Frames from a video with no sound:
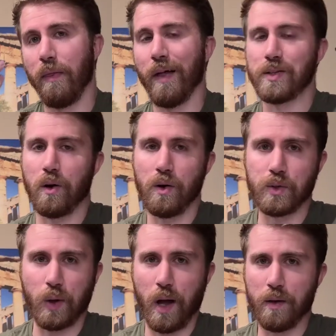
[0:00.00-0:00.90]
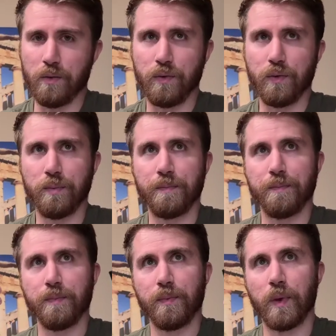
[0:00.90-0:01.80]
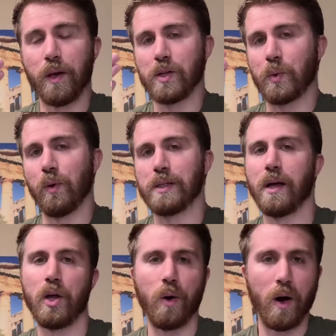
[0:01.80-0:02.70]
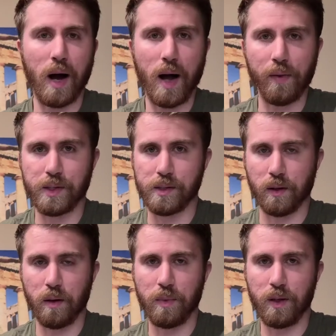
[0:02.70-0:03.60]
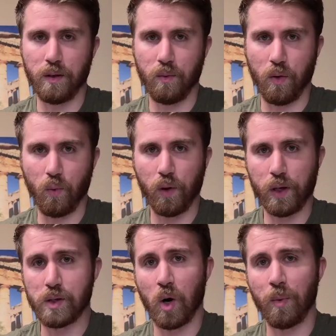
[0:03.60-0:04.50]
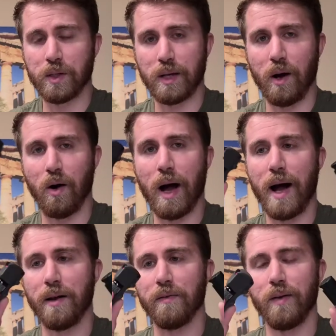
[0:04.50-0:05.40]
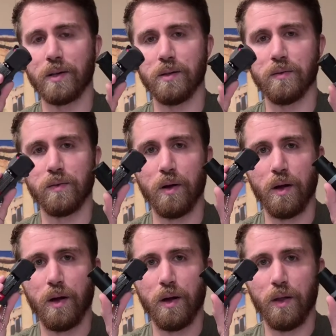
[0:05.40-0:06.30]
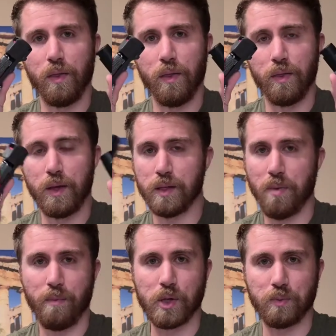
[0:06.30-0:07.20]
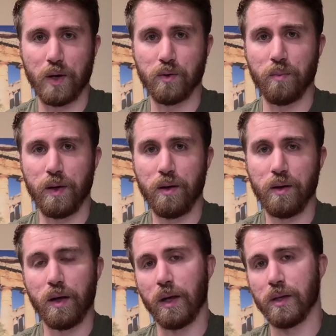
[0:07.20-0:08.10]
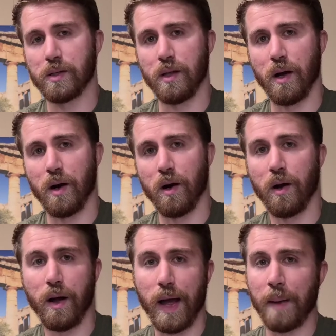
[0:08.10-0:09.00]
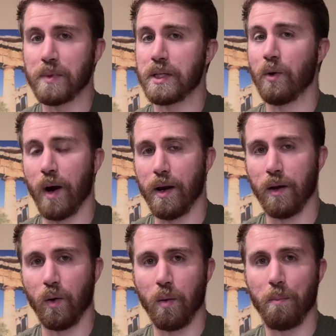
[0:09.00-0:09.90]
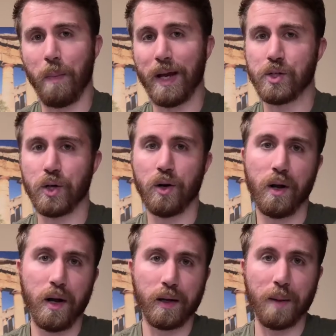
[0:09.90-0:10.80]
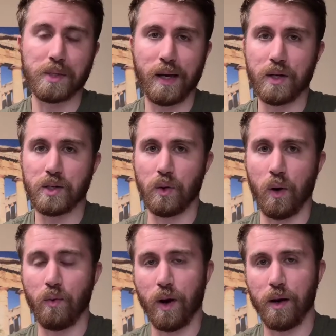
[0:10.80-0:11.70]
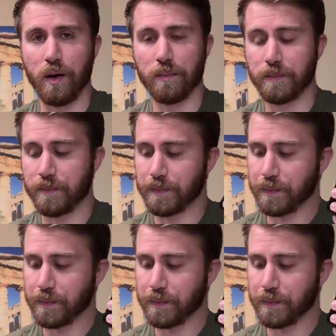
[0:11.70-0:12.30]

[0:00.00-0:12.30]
That's also kind of, it doesn't really tell you how hot this is going to be. What really determines how hot and effective these pepper sprays will be is their MC rating or major capsaicinoid rating.